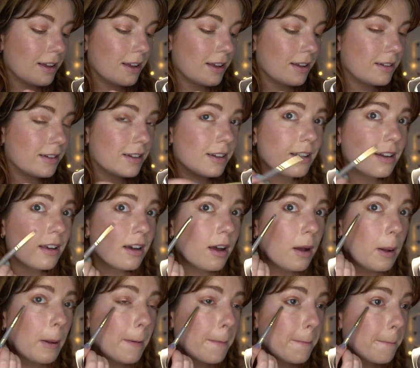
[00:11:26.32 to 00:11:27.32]
I'm gonna
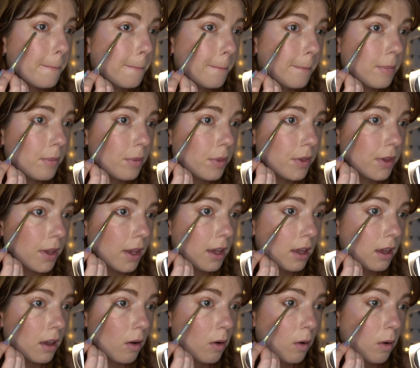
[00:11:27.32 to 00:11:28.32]

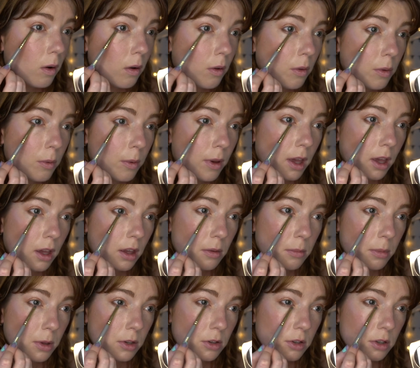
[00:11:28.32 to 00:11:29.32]
take it all the way,
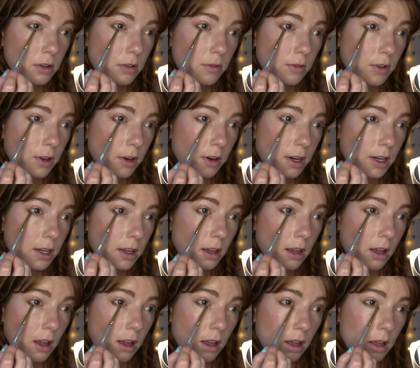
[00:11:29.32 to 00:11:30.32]
but just very
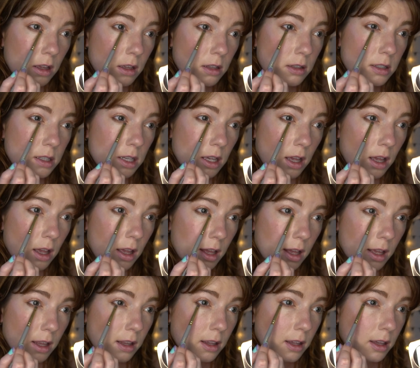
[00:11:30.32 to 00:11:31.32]

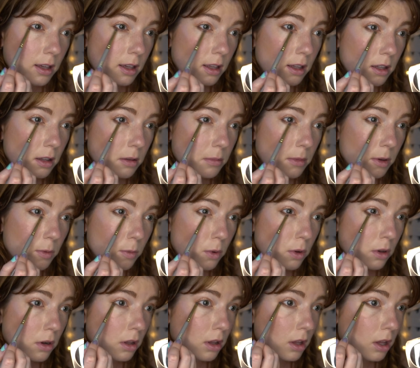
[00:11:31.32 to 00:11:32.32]
tightly against my
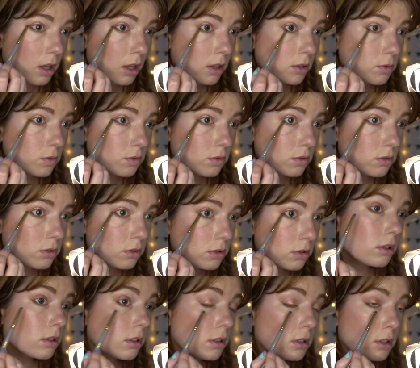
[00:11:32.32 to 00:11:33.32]
waterline,
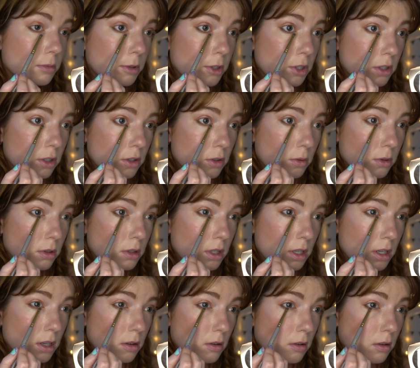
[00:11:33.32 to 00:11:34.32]
especially towards the
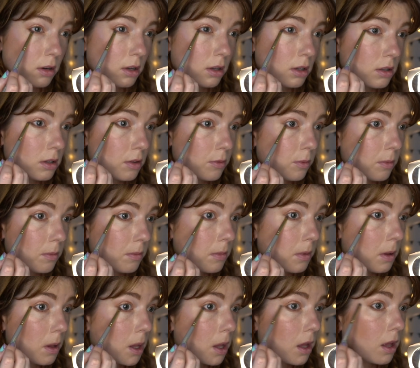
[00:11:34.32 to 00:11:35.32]
inner corners.
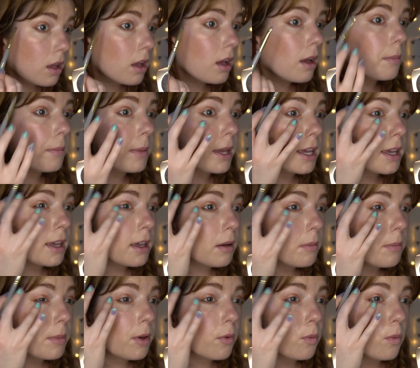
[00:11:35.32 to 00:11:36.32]
I'm making it a
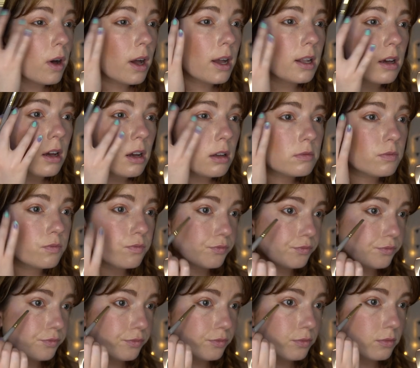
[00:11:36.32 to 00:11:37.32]
bit wider
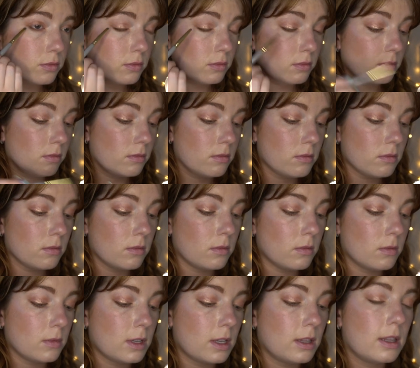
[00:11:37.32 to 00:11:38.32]

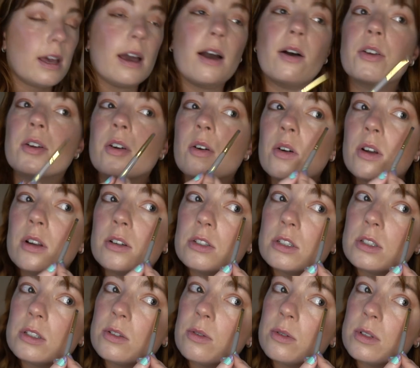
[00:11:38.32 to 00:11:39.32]
at the outer corner
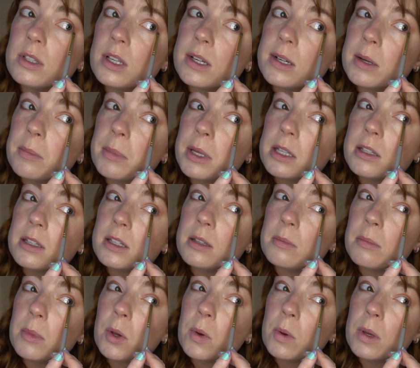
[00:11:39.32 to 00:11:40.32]
just so it's like a bit
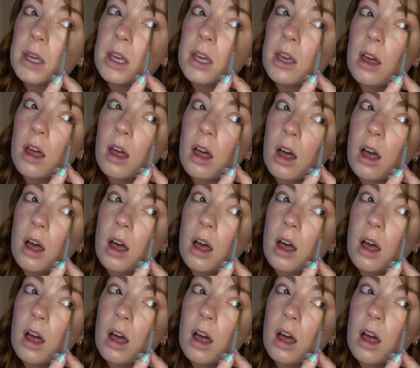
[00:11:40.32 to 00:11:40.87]
smokier.